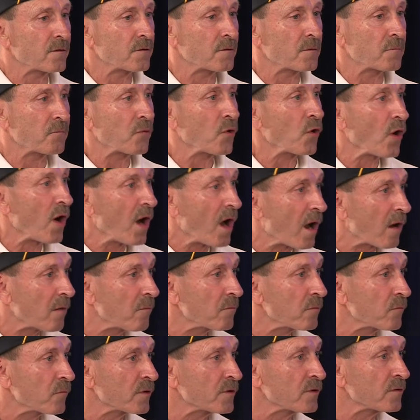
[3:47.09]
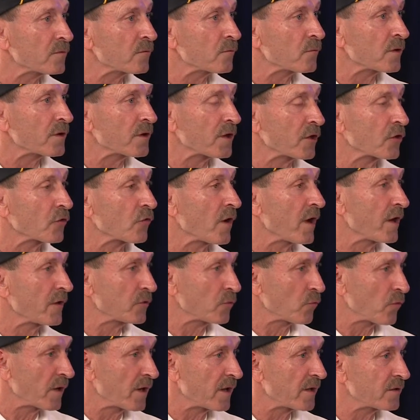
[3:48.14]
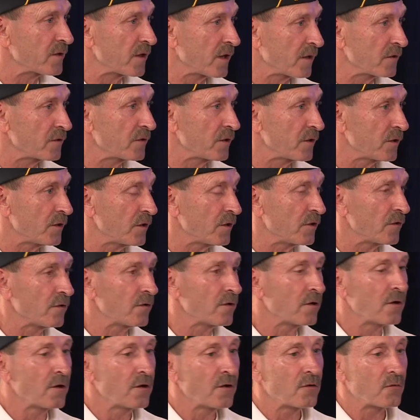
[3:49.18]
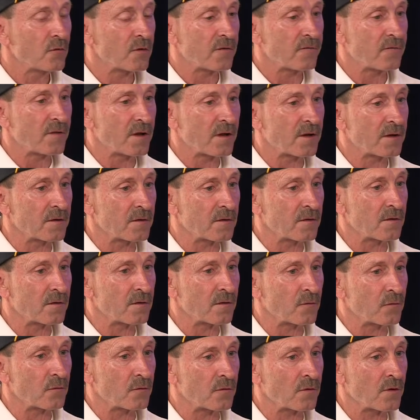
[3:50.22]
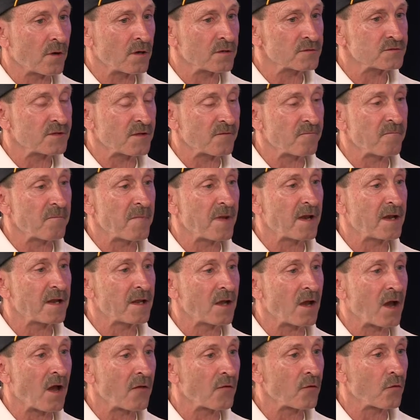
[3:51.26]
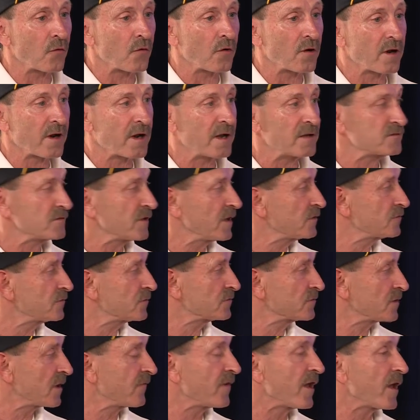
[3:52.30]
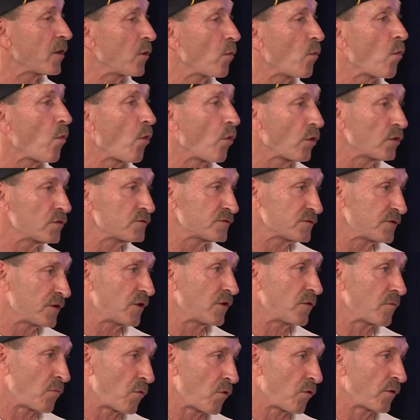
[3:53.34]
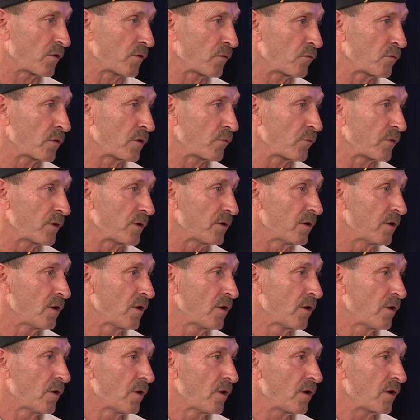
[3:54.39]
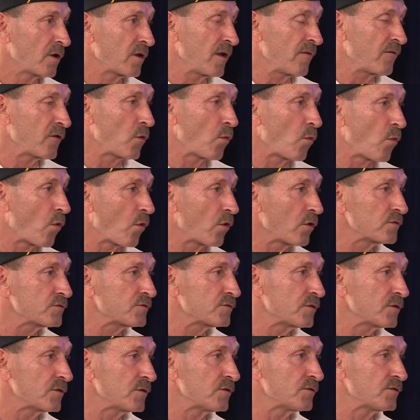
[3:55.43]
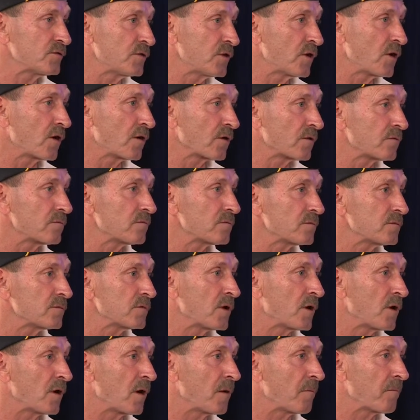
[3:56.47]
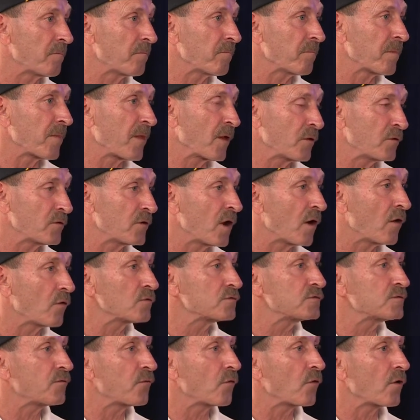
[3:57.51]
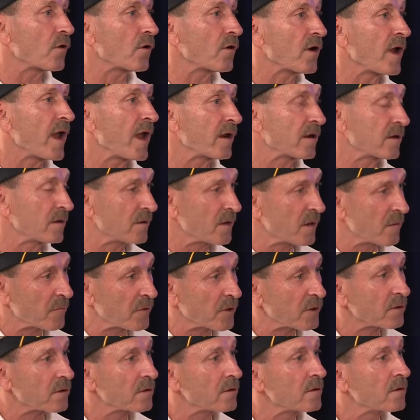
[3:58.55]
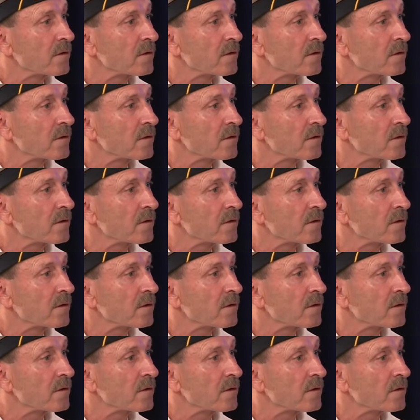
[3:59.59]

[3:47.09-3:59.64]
prom when they graduate at the end of the year. We've done, us and many other organizations have had an award ceremony where we given awards to these young adults for academic